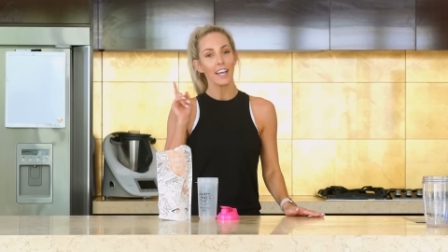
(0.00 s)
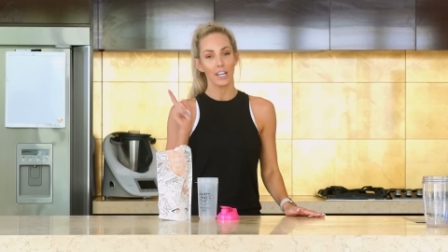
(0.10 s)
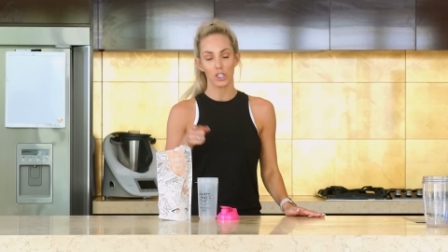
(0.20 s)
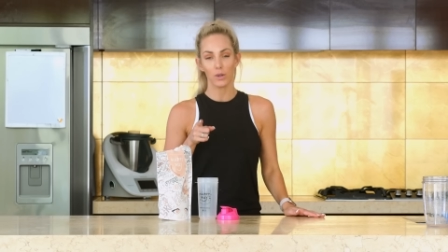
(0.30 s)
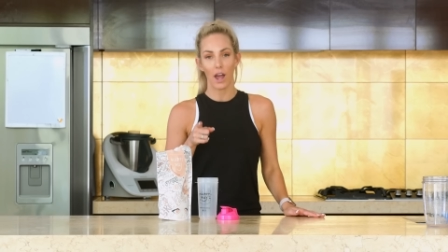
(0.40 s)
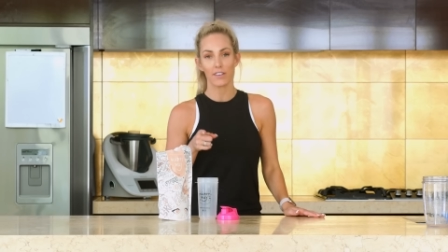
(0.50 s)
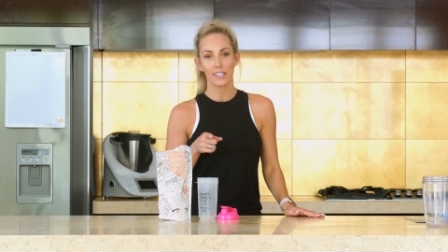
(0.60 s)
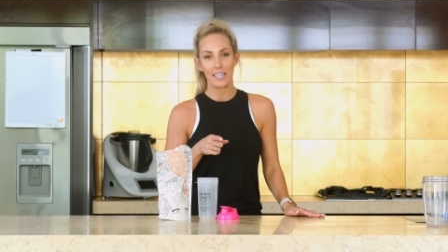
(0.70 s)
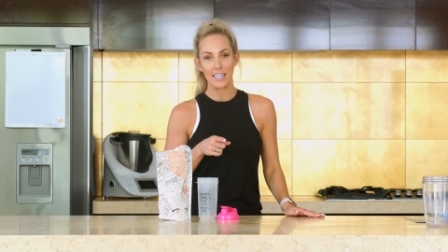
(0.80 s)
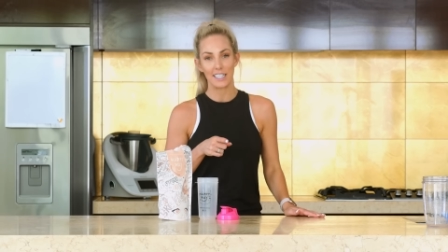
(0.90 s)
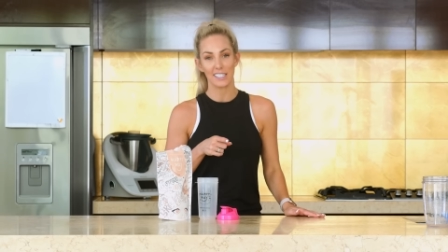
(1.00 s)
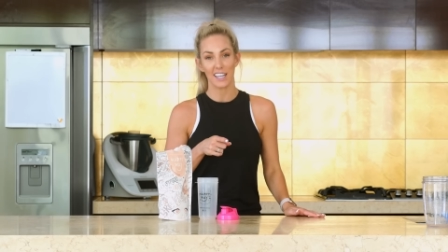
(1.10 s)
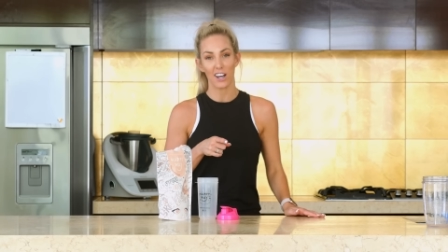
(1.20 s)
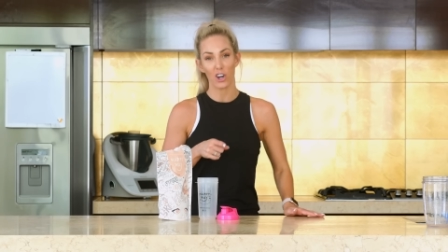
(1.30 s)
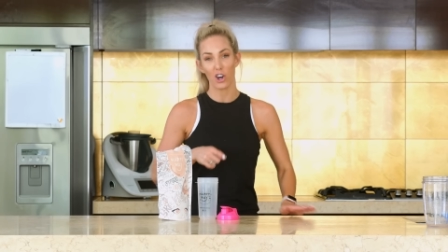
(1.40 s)
I do have a sneaky
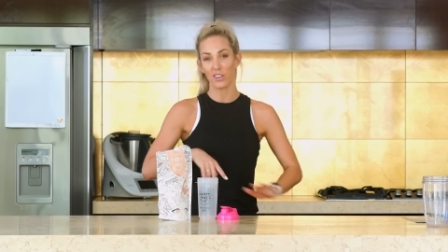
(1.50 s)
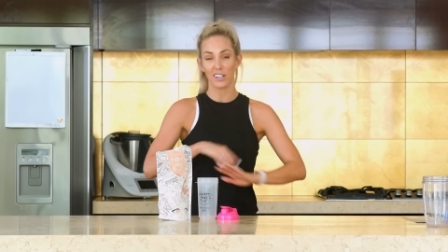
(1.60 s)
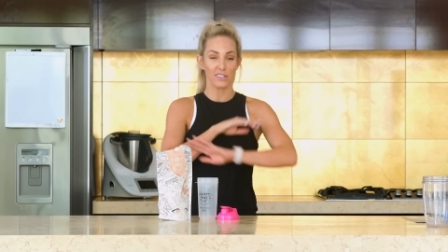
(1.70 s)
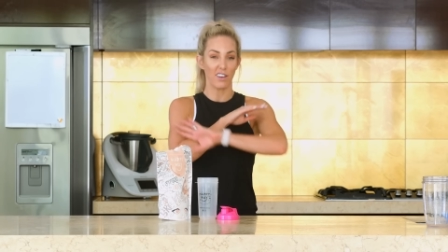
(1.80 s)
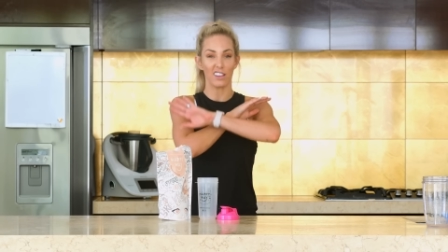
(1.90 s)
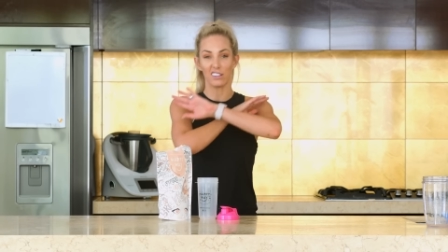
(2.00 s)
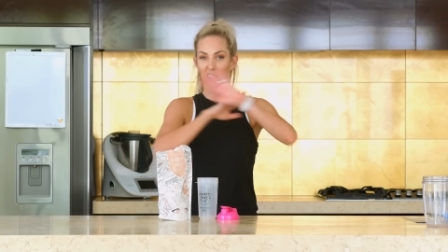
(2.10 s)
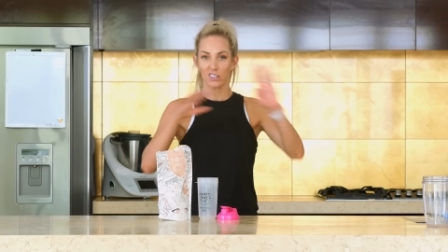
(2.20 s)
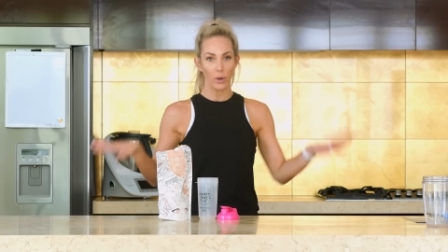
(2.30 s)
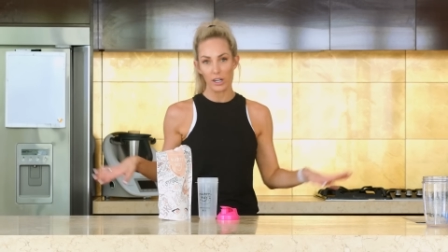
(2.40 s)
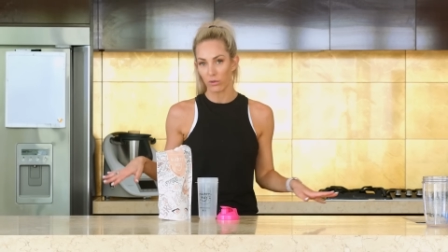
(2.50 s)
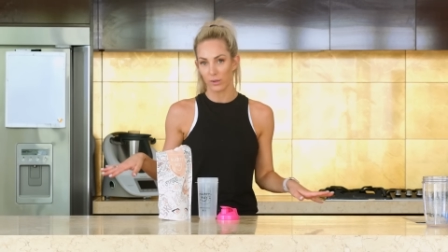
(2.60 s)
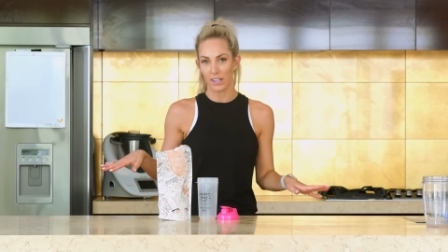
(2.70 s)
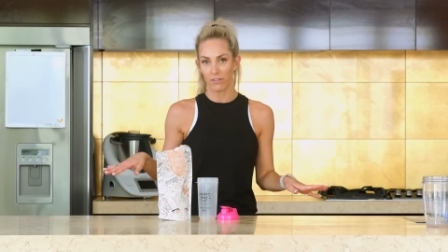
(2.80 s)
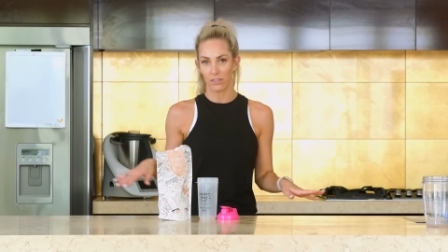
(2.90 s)
discount code that is valid
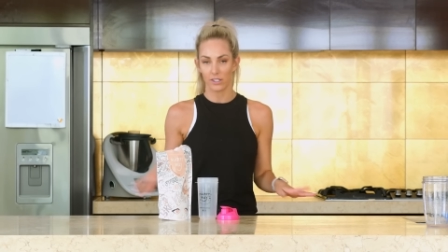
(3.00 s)
24/7,